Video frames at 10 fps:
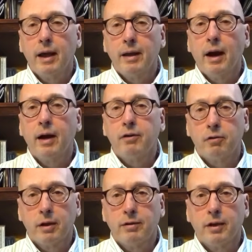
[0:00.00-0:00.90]
and not
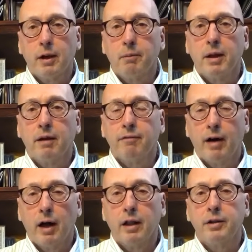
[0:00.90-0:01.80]
treat them in a
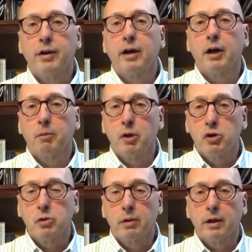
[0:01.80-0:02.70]
voluntary,
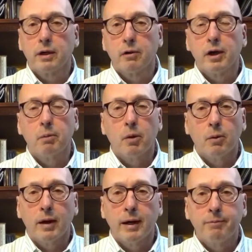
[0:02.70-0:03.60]
mutually
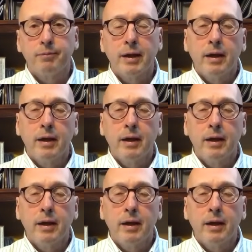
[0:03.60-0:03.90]
agreeable way.